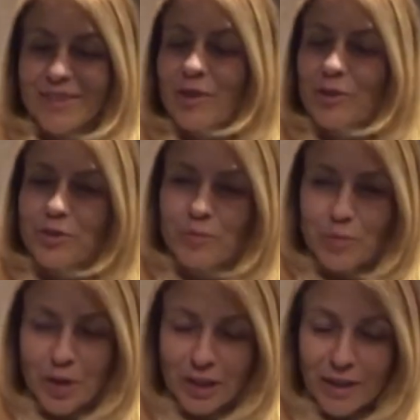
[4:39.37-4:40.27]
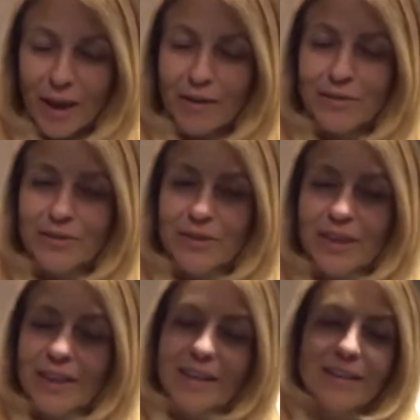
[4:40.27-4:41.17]
Don't put it off
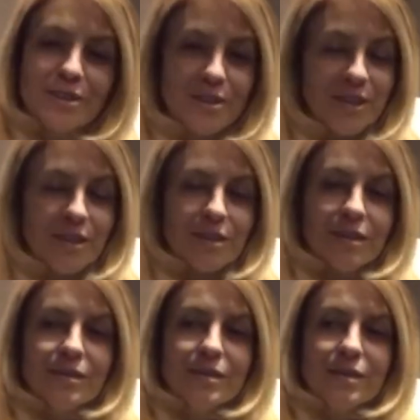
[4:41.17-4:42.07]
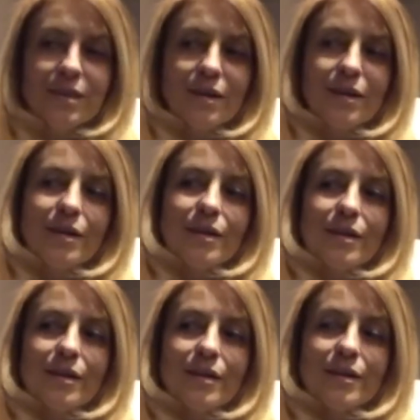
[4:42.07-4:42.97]
another year.
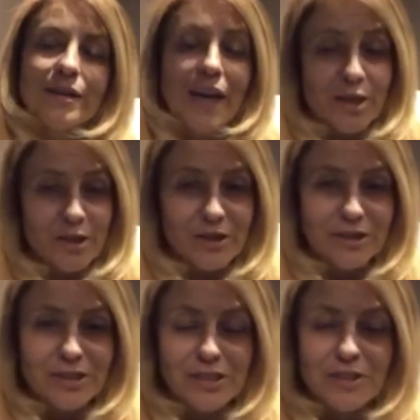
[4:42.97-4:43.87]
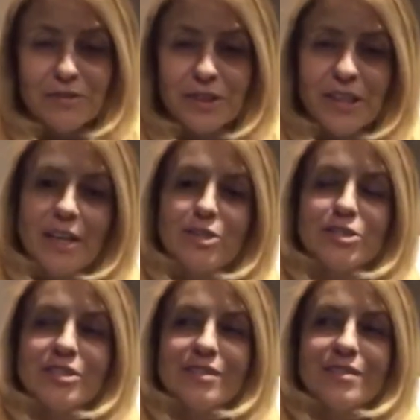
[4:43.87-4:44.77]
National
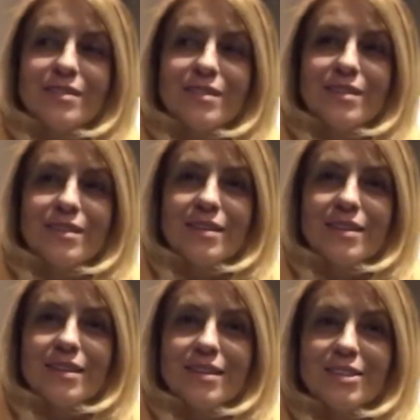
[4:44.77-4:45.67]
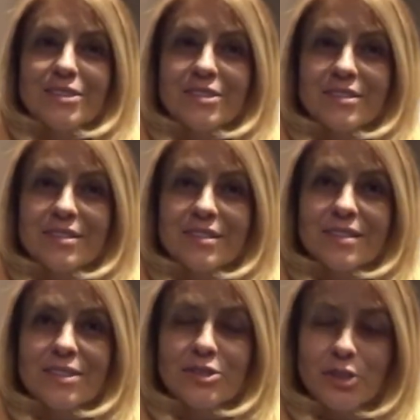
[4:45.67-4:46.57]
certification is
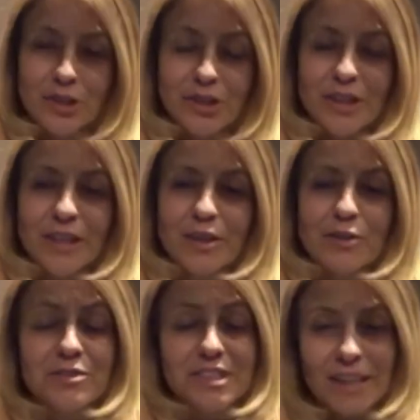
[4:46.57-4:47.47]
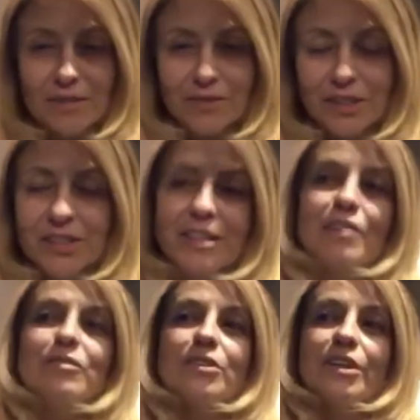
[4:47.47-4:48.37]
a journey of
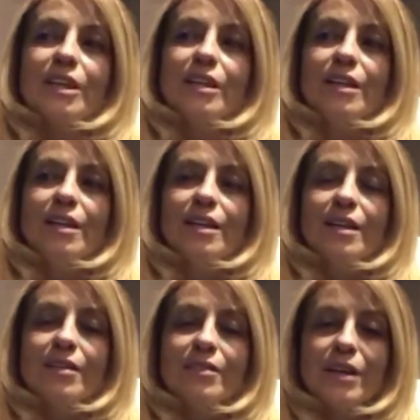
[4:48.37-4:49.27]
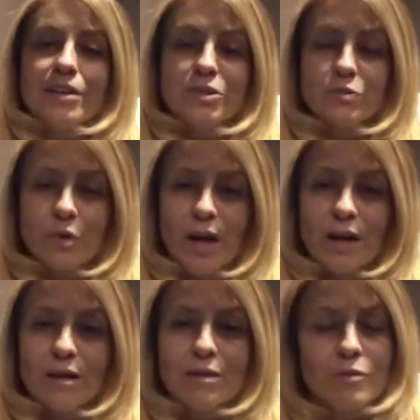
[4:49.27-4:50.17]
self-discovery that is
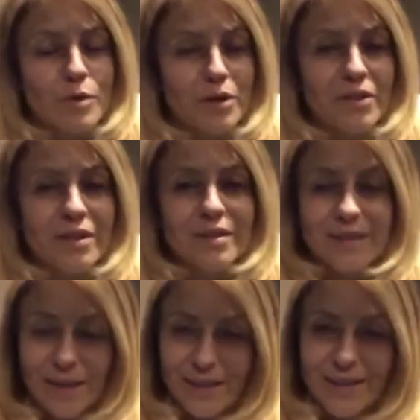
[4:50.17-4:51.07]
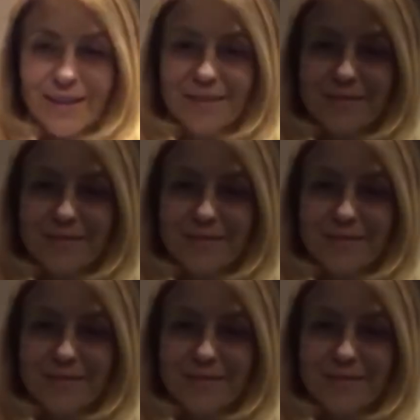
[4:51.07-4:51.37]
well worth taking.